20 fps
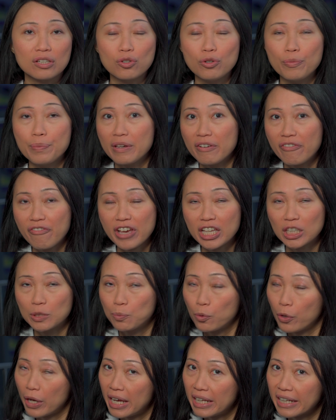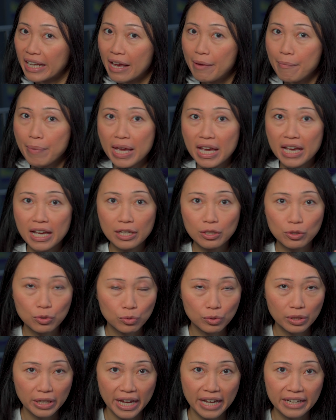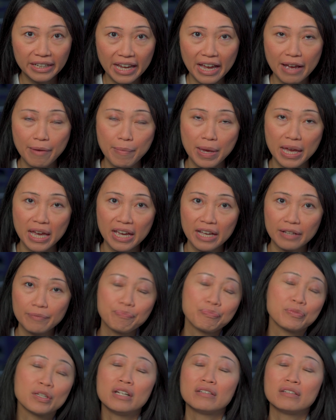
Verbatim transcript: could be a Facebook ad campaign, Google ad campaign,